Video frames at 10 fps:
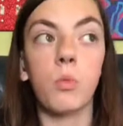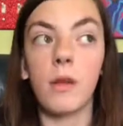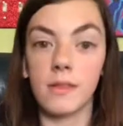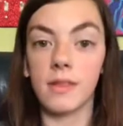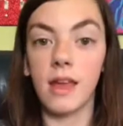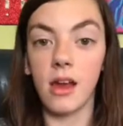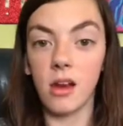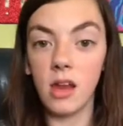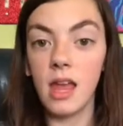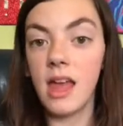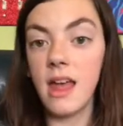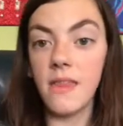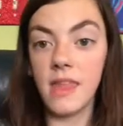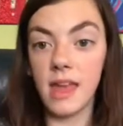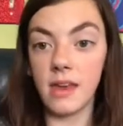wasn't there.
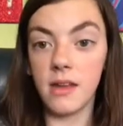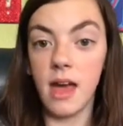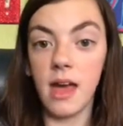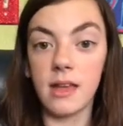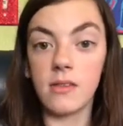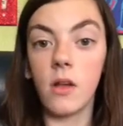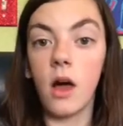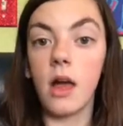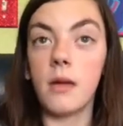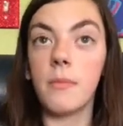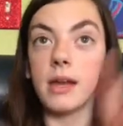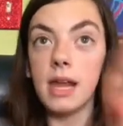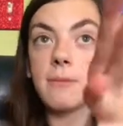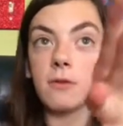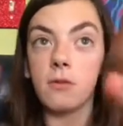And then I saw my
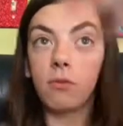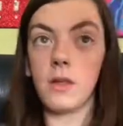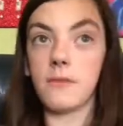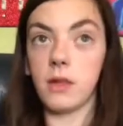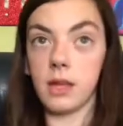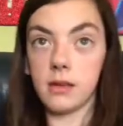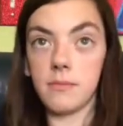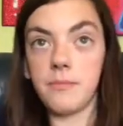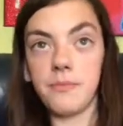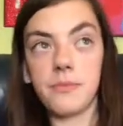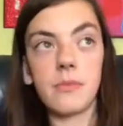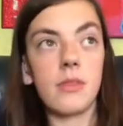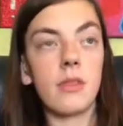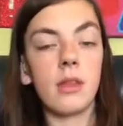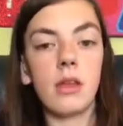neighbors who live like,
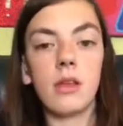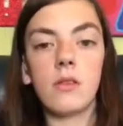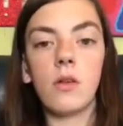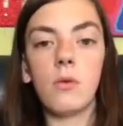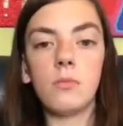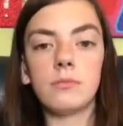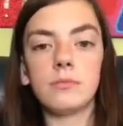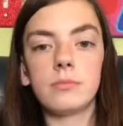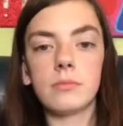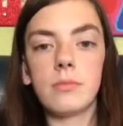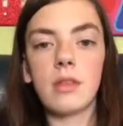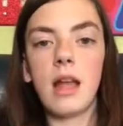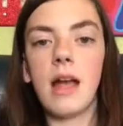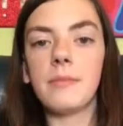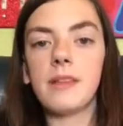so
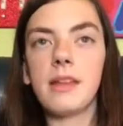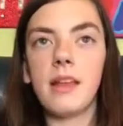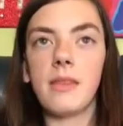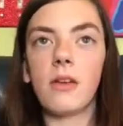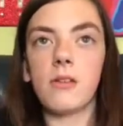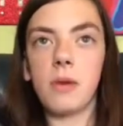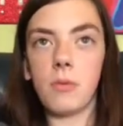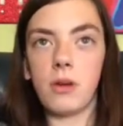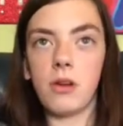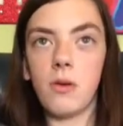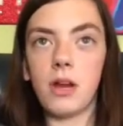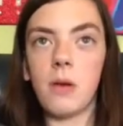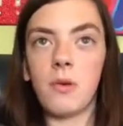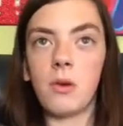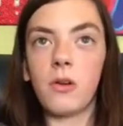I'm sitting and there's my window, and
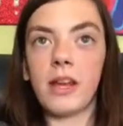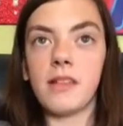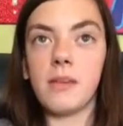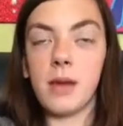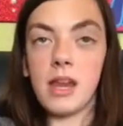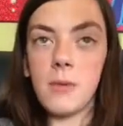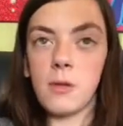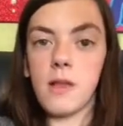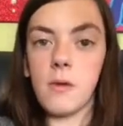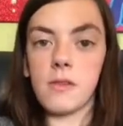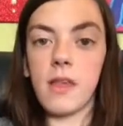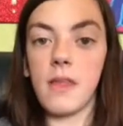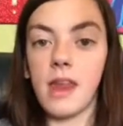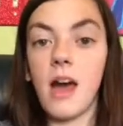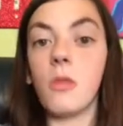out my window I can see my neighbor's house, and
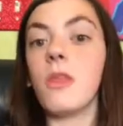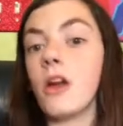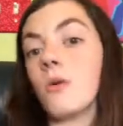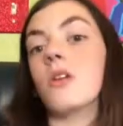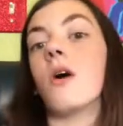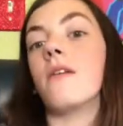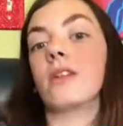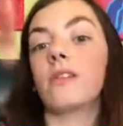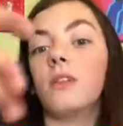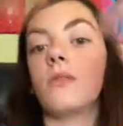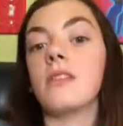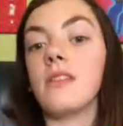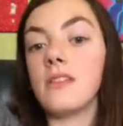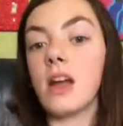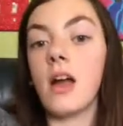then out their window obviously you can
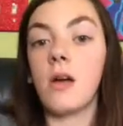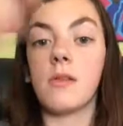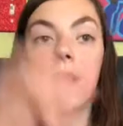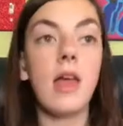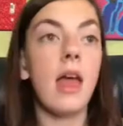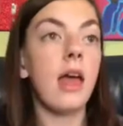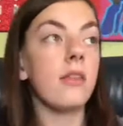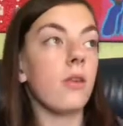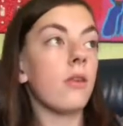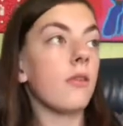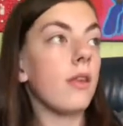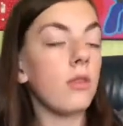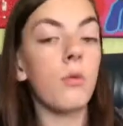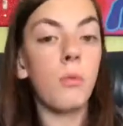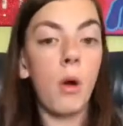see their house. And so there's like
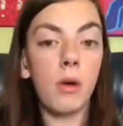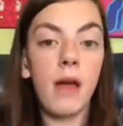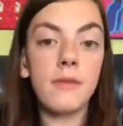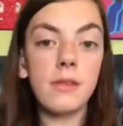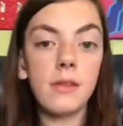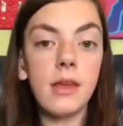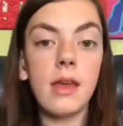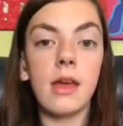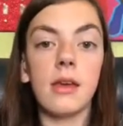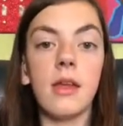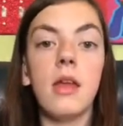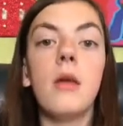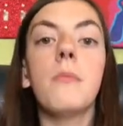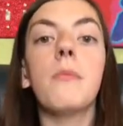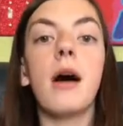the road obviously, and
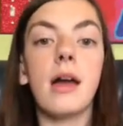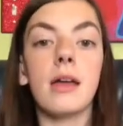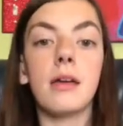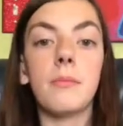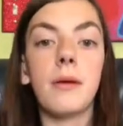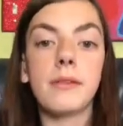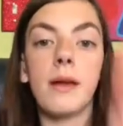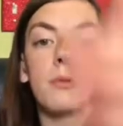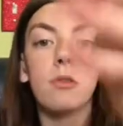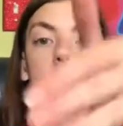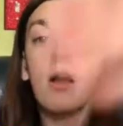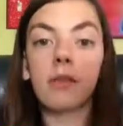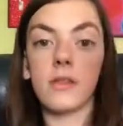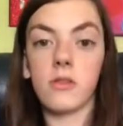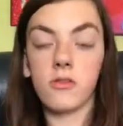my bus stop was across
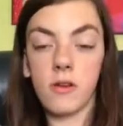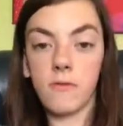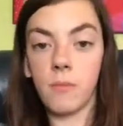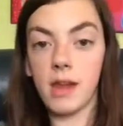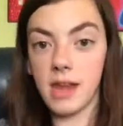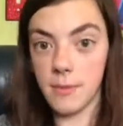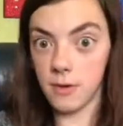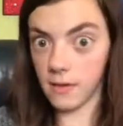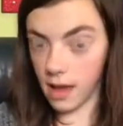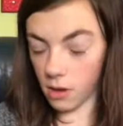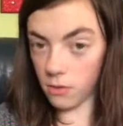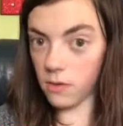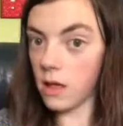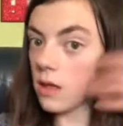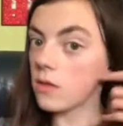the street from my neighbor's house.
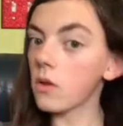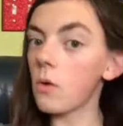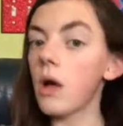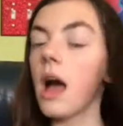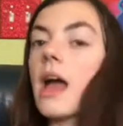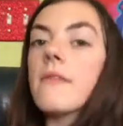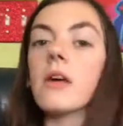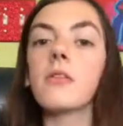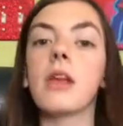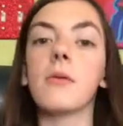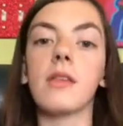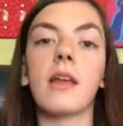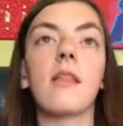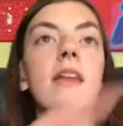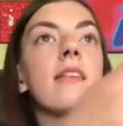So I have other neighbors that
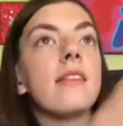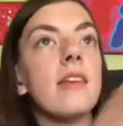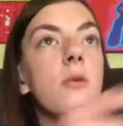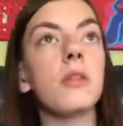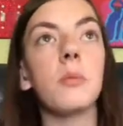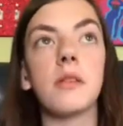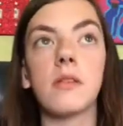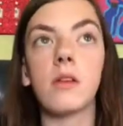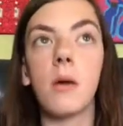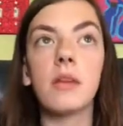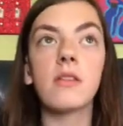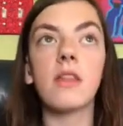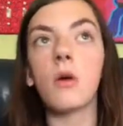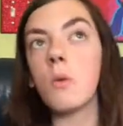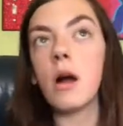can like see when the bus is coming, so
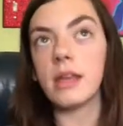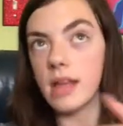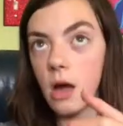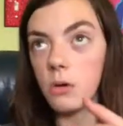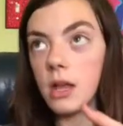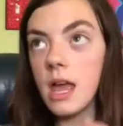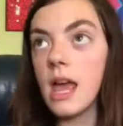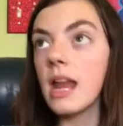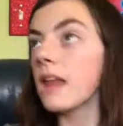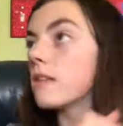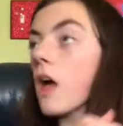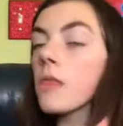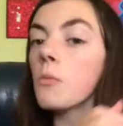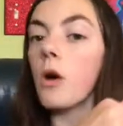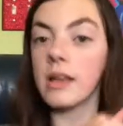they were walking out. And I saw
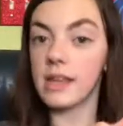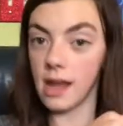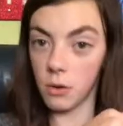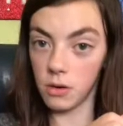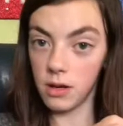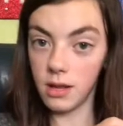them walking out.